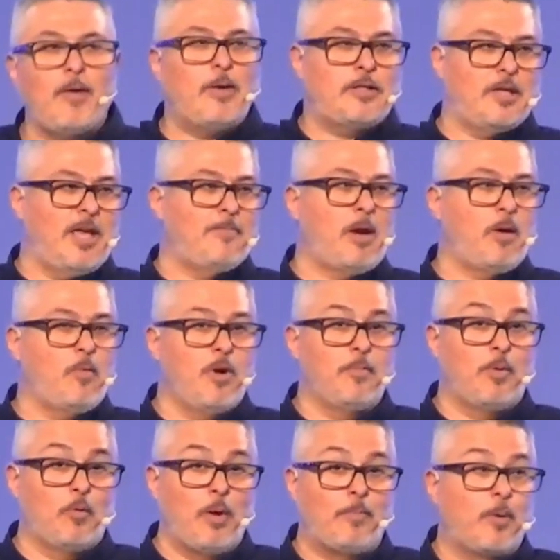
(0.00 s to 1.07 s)
I can't wait to get my
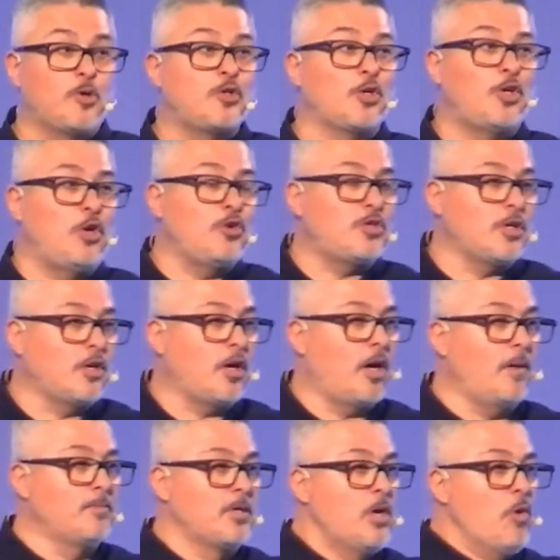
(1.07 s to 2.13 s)
word. But when
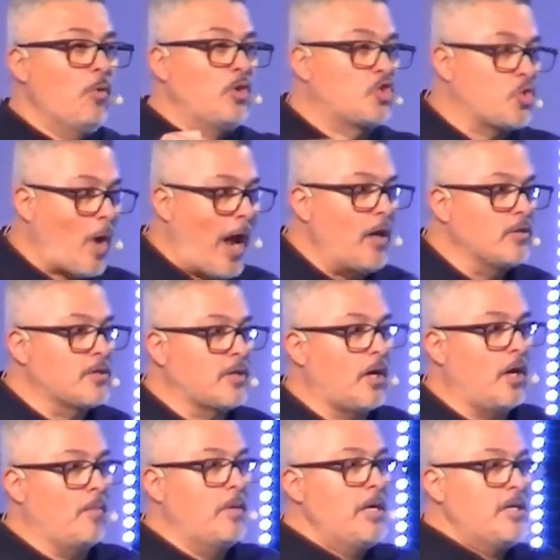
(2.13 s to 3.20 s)
persecution comes, when
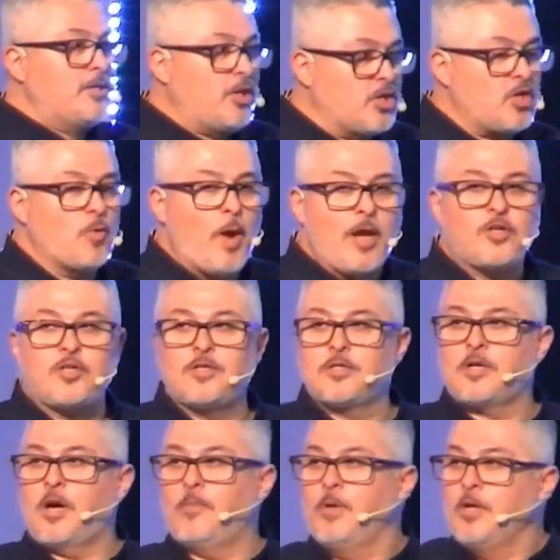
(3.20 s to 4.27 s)
trials come,
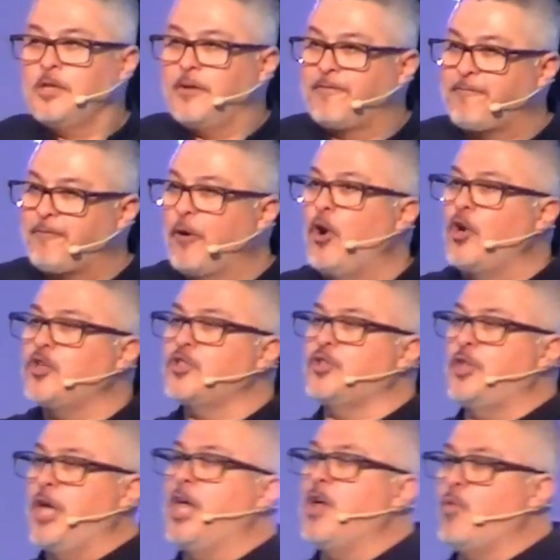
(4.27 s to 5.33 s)
situations come, the
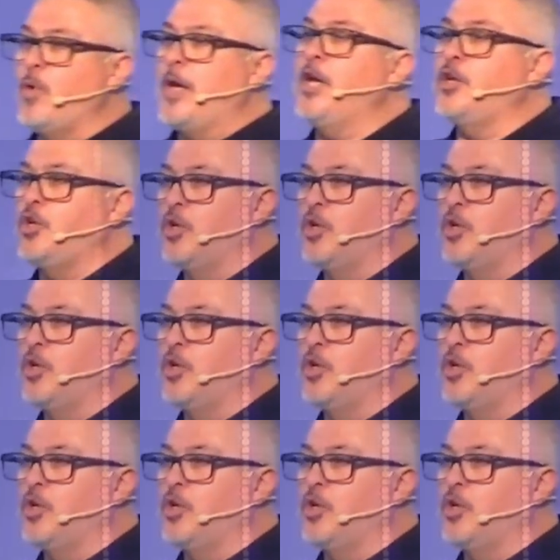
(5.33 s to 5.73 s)
first thing